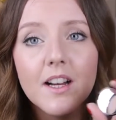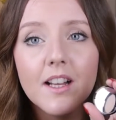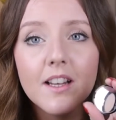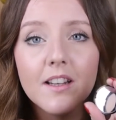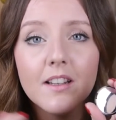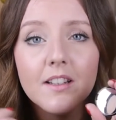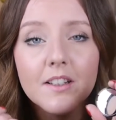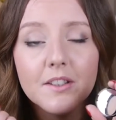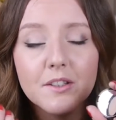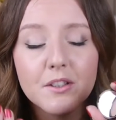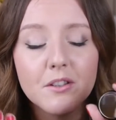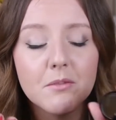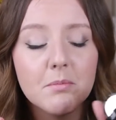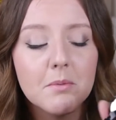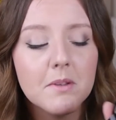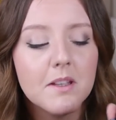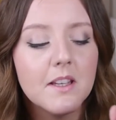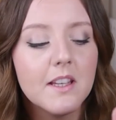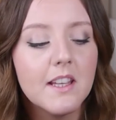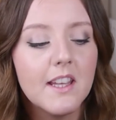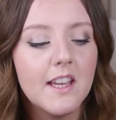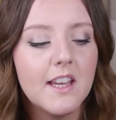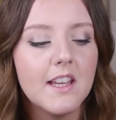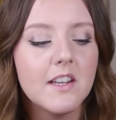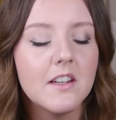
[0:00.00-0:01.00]
a little bit
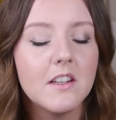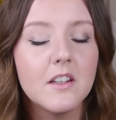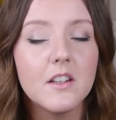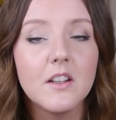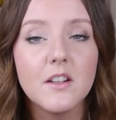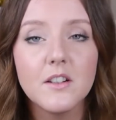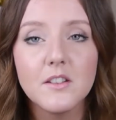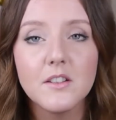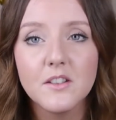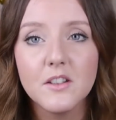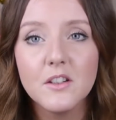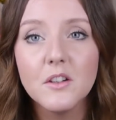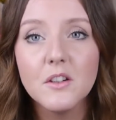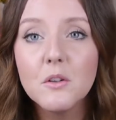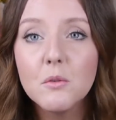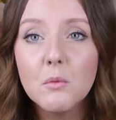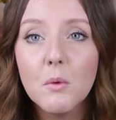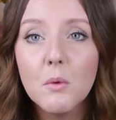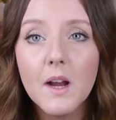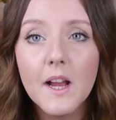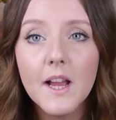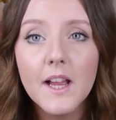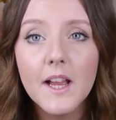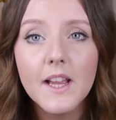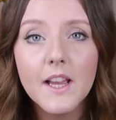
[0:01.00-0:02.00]
again goes a long
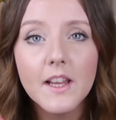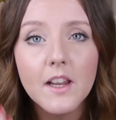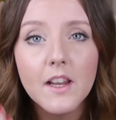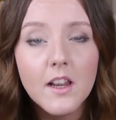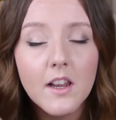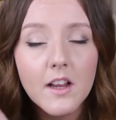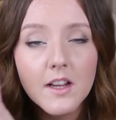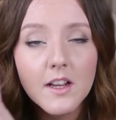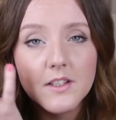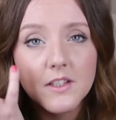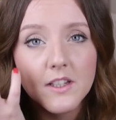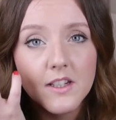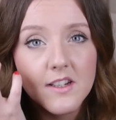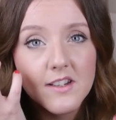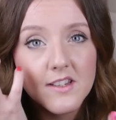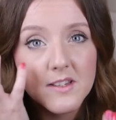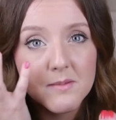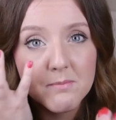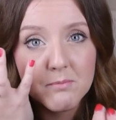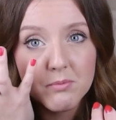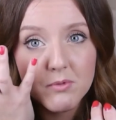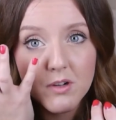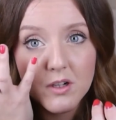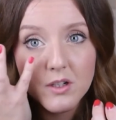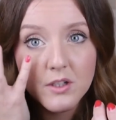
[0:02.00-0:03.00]
way, and I like to use a
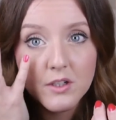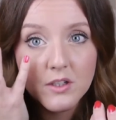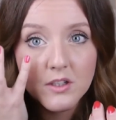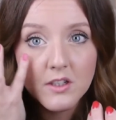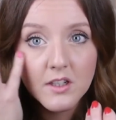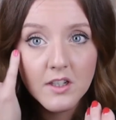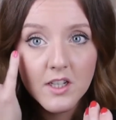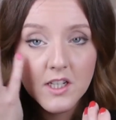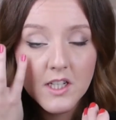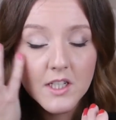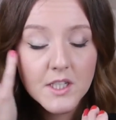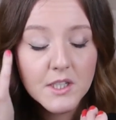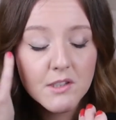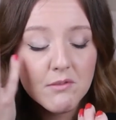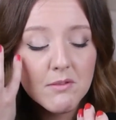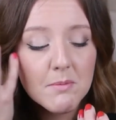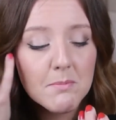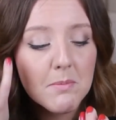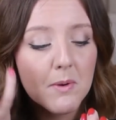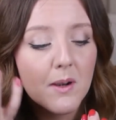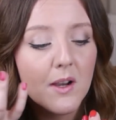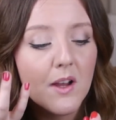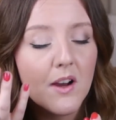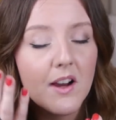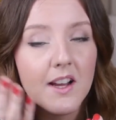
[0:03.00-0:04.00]
brush to
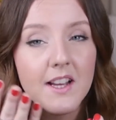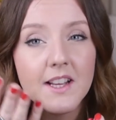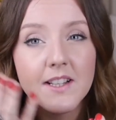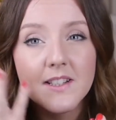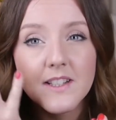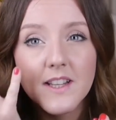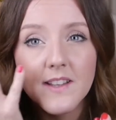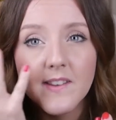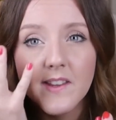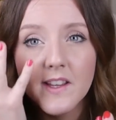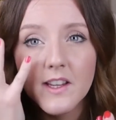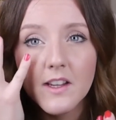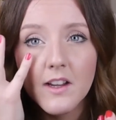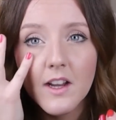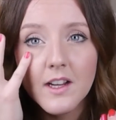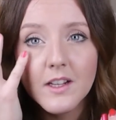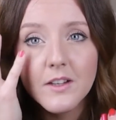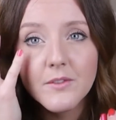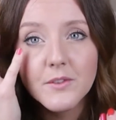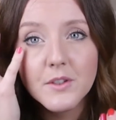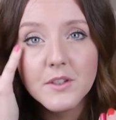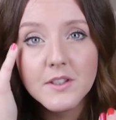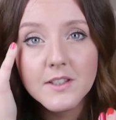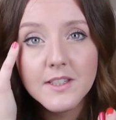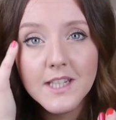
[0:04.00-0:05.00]
apply it and then kind of
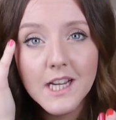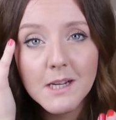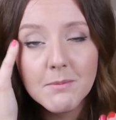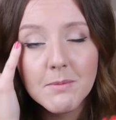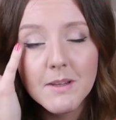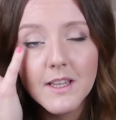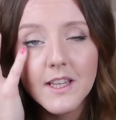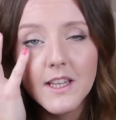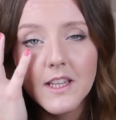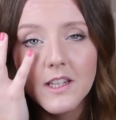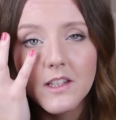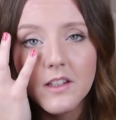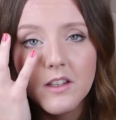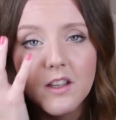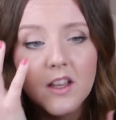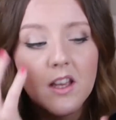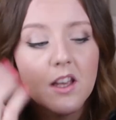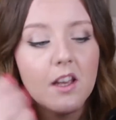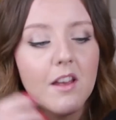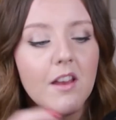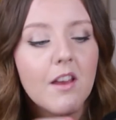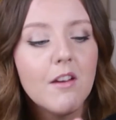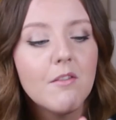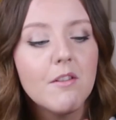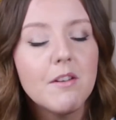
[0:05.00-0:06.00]
just dab it in
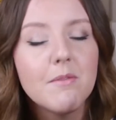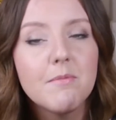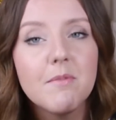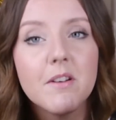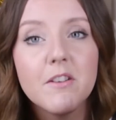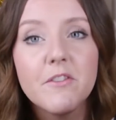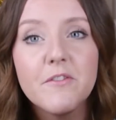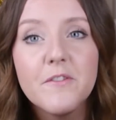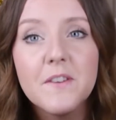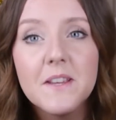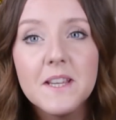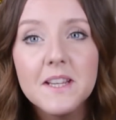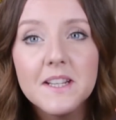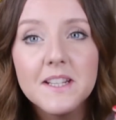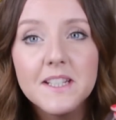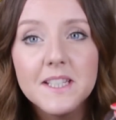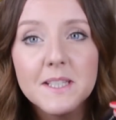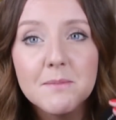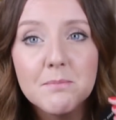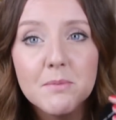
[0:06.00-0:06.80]
with my fingers.